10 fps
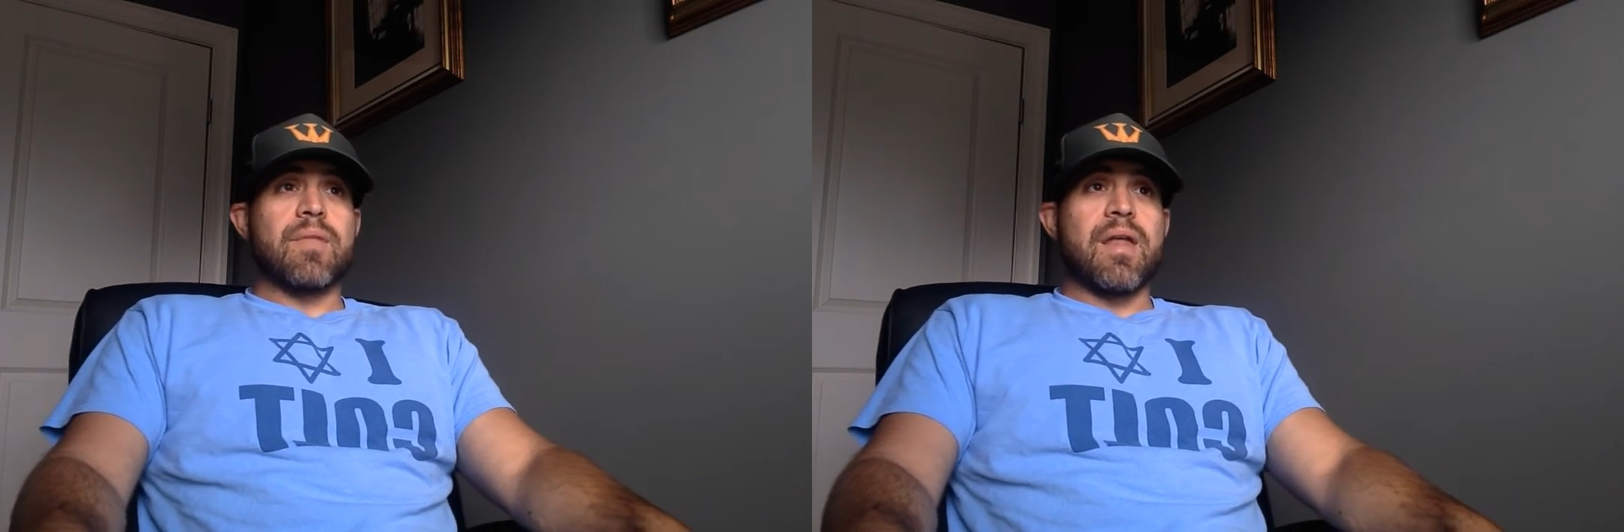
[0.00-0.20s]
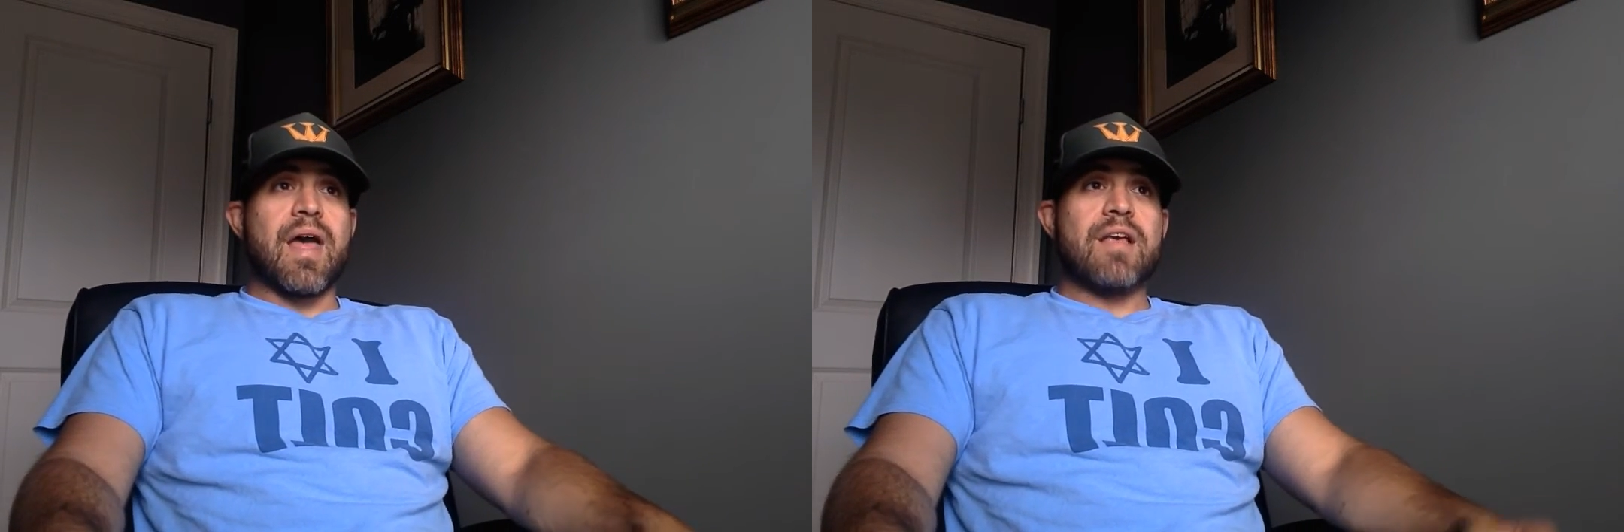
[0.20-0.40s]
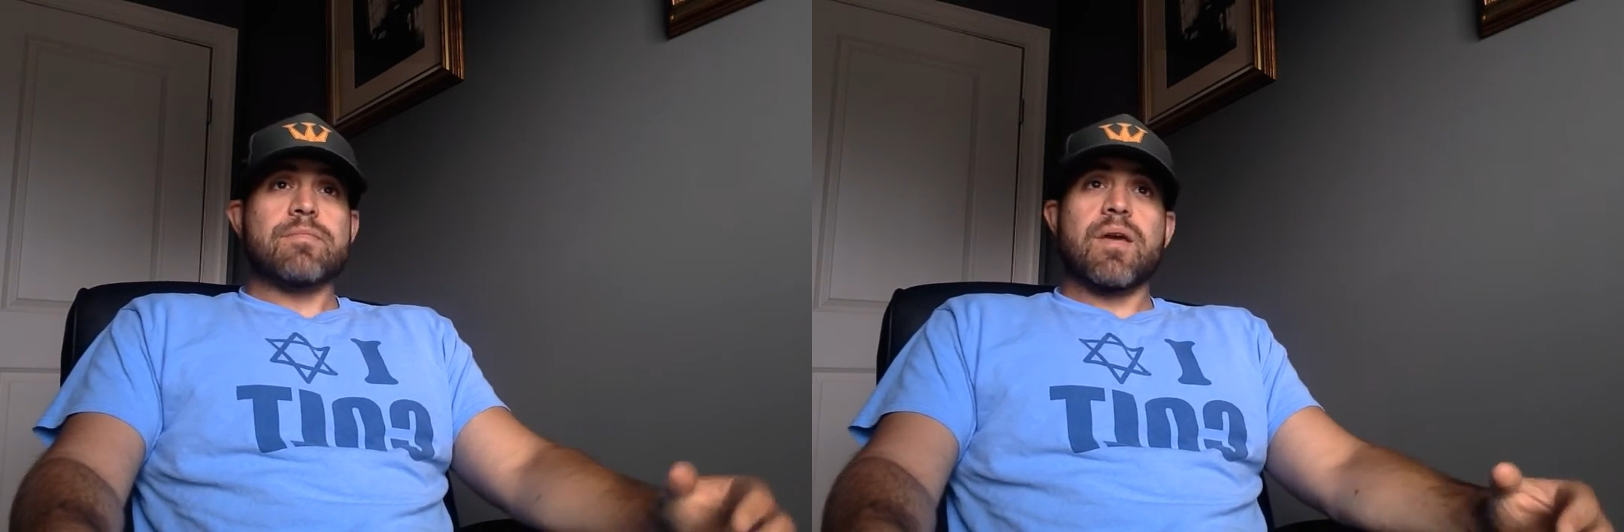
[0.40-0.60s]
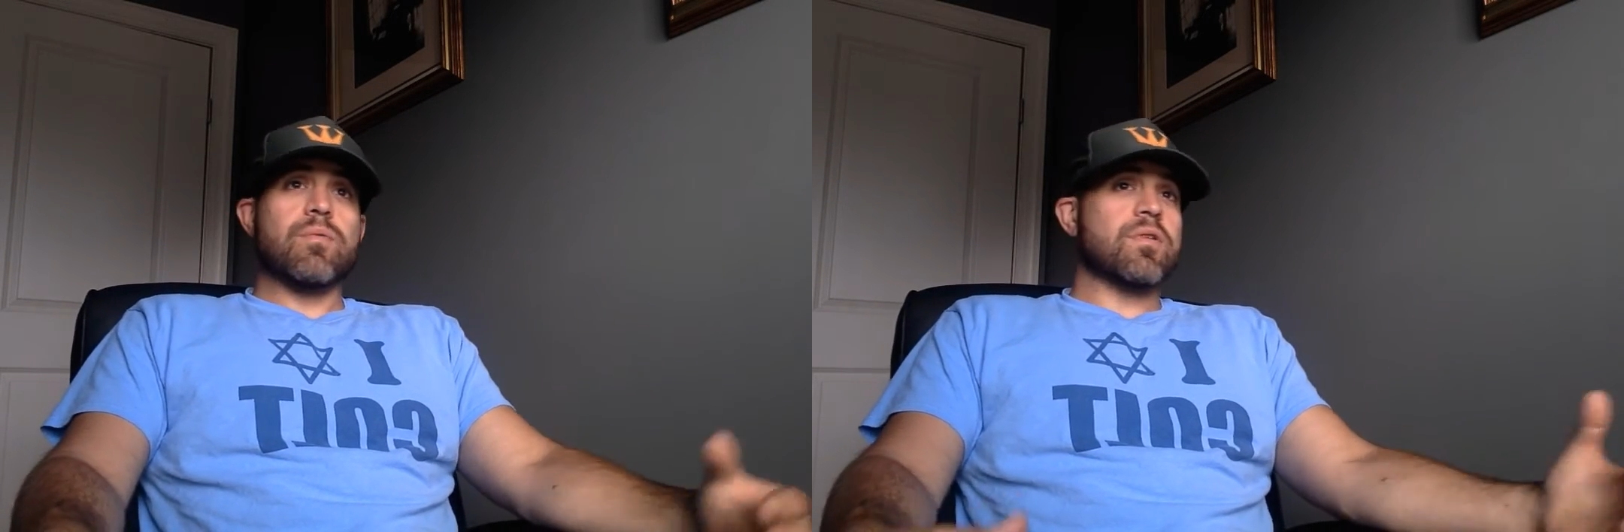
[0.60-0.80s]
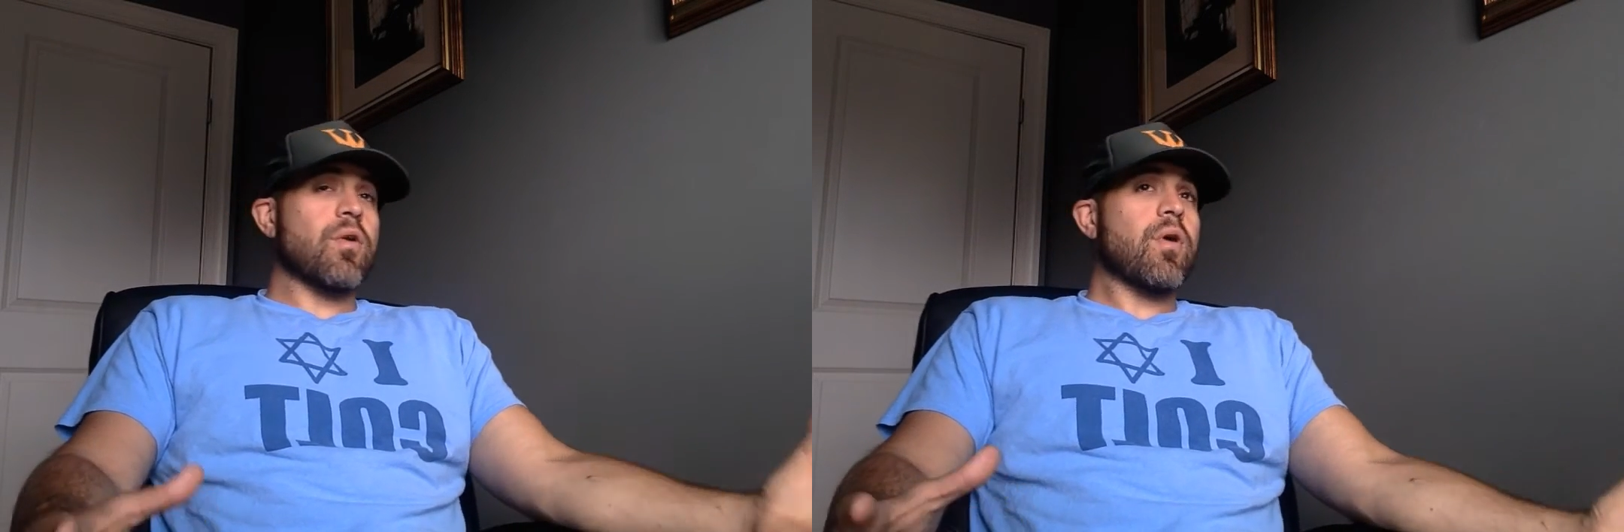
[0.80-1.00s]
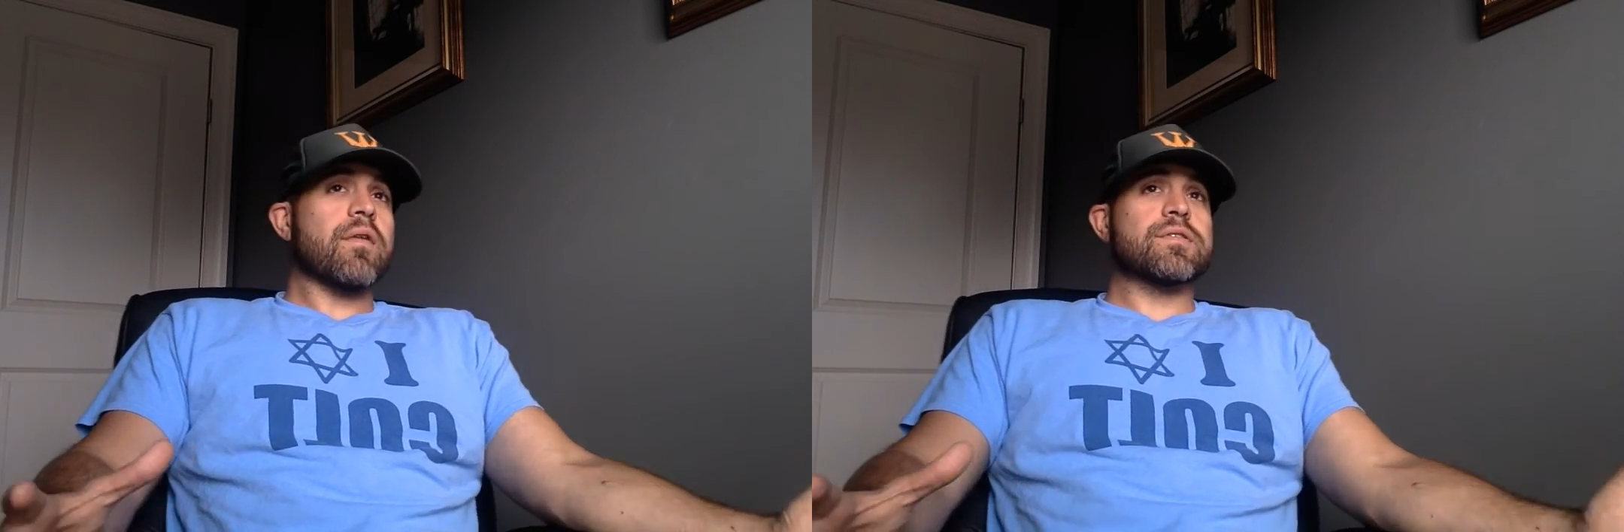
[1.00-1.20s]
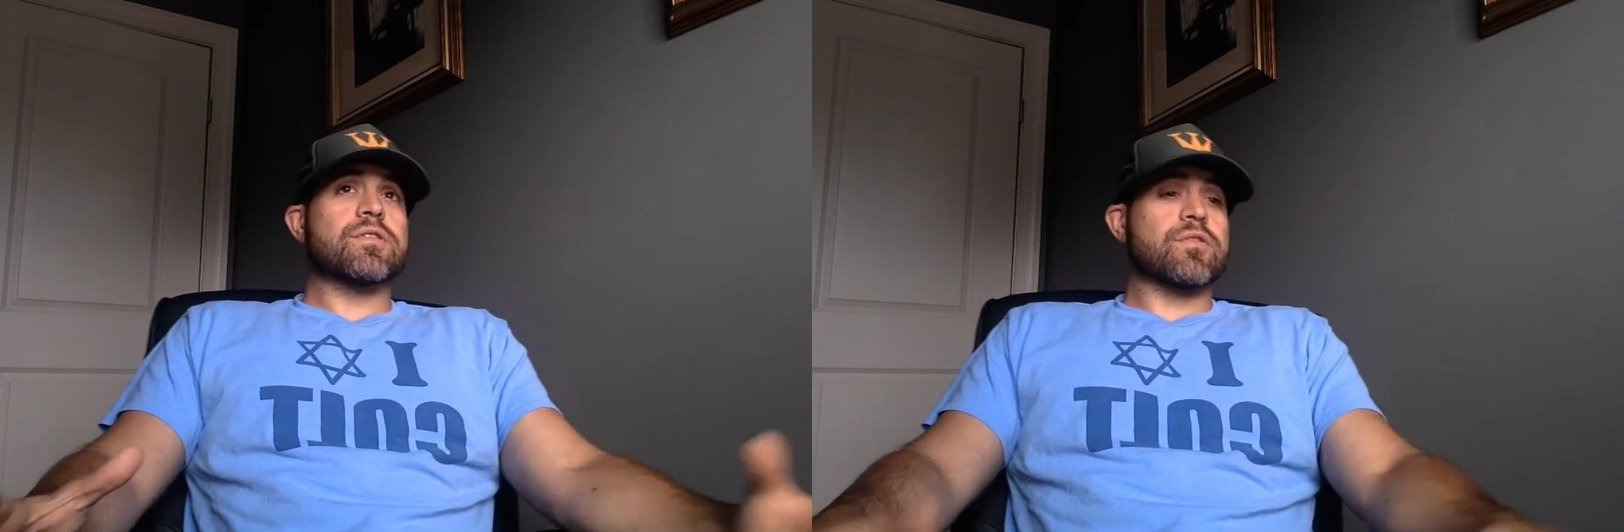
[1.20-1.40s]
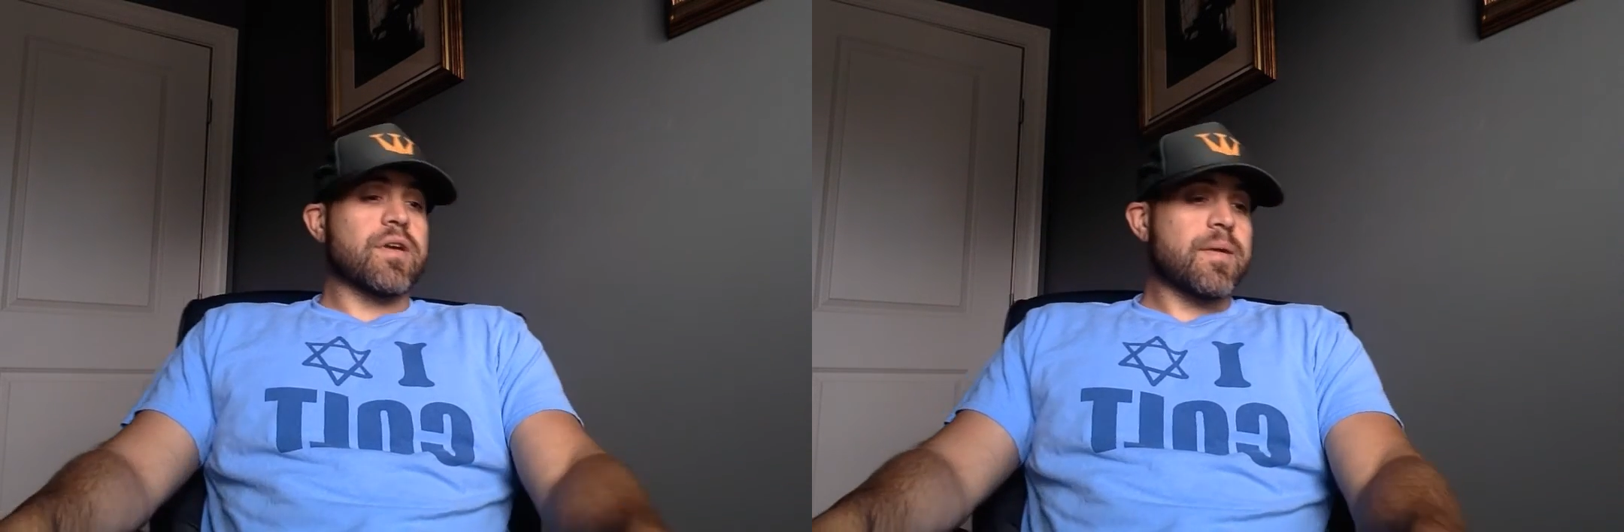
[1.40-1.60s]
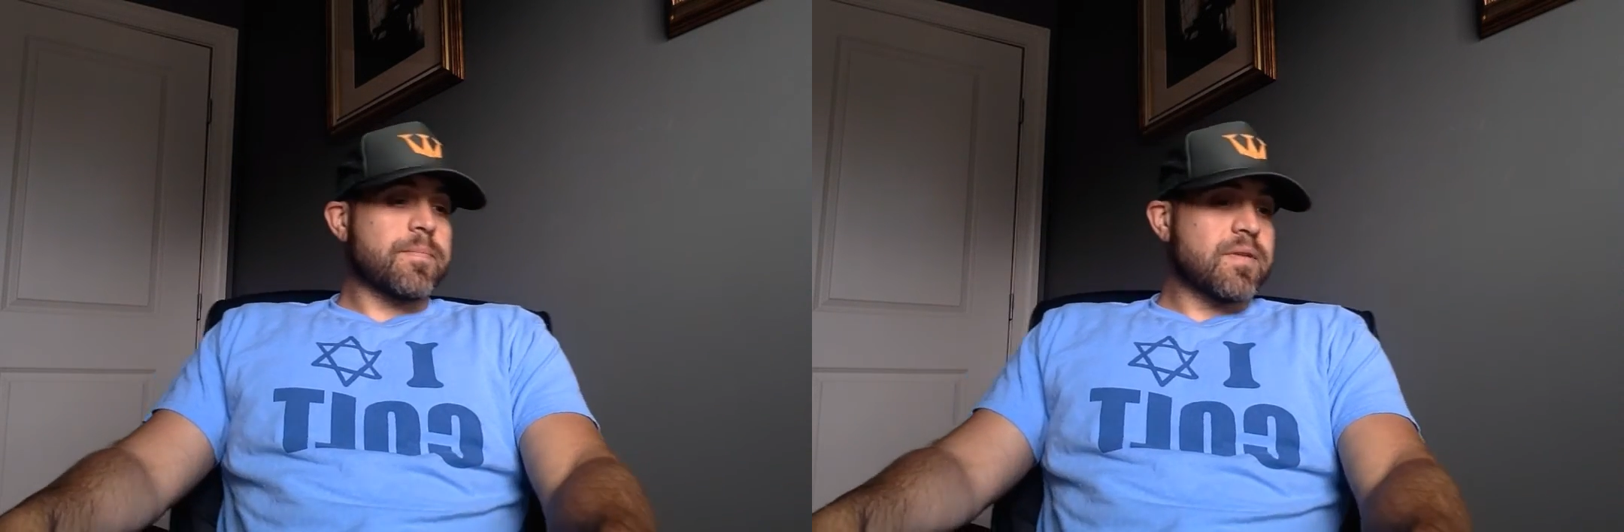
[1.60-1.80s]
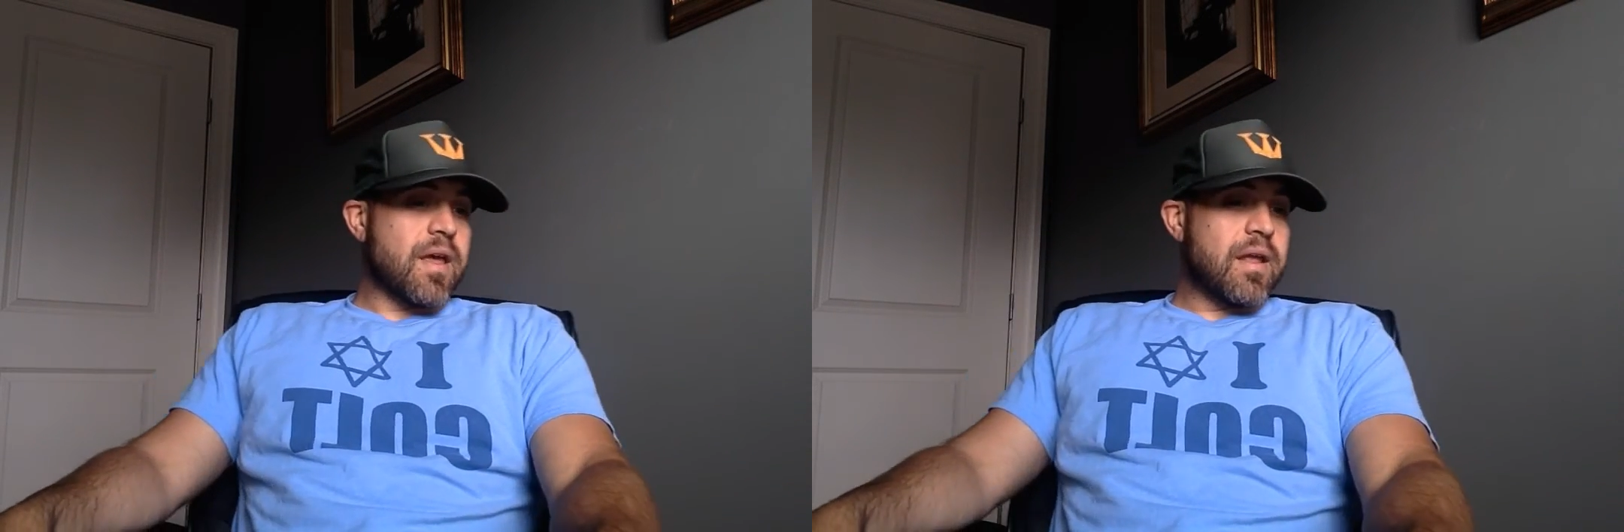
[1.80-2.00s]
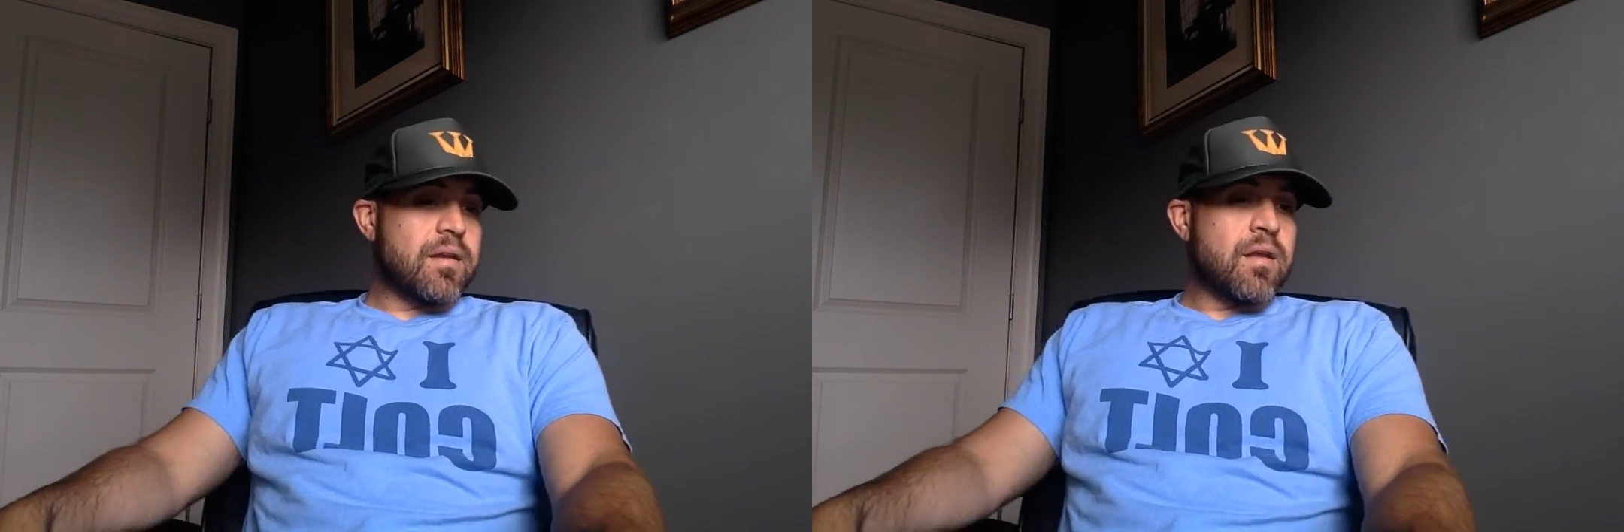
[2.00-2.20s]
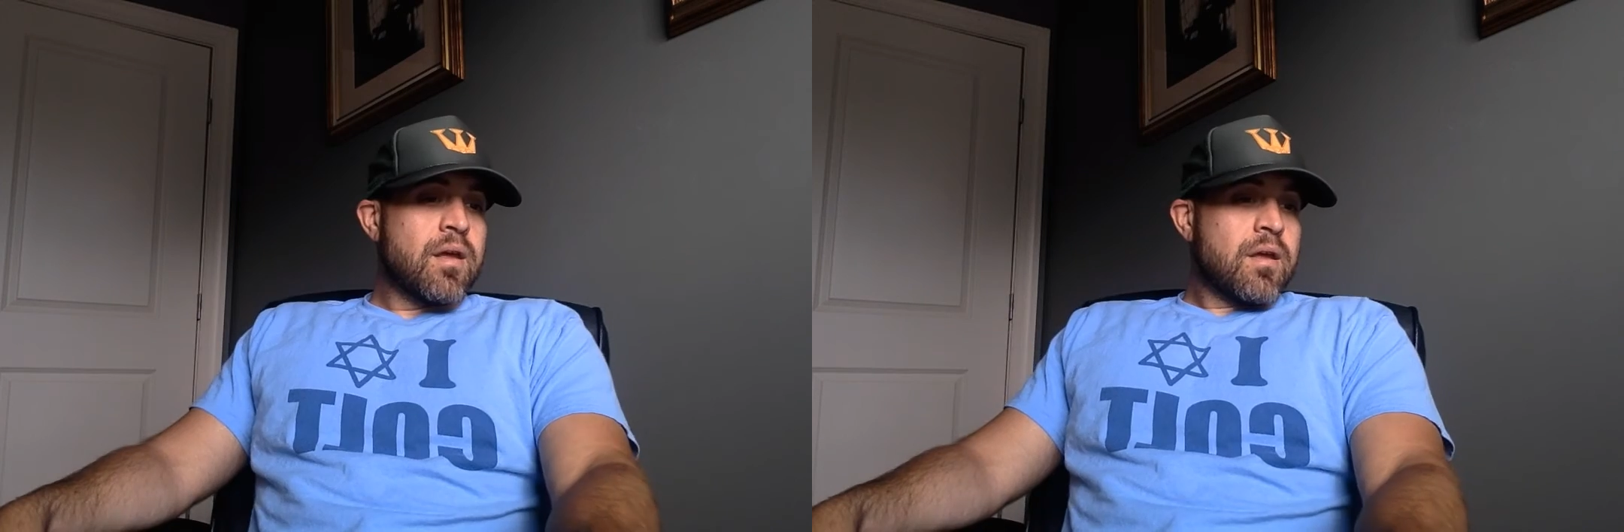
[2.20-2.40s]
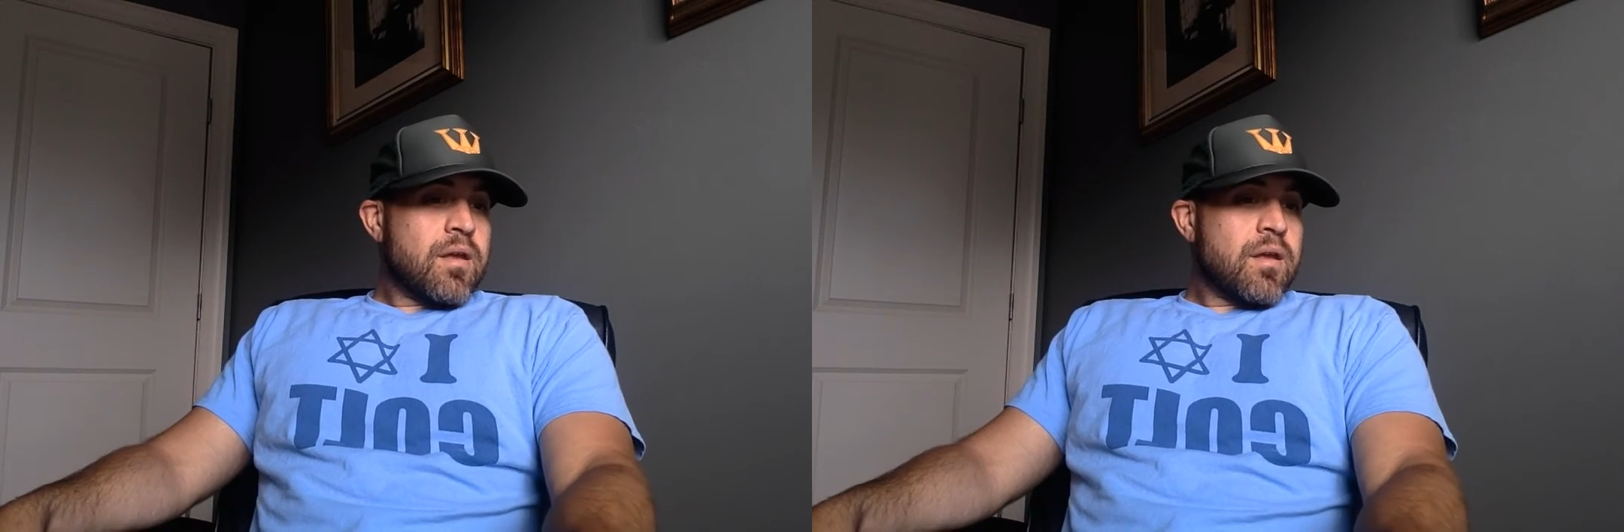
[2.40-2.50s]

Assman would go off script, and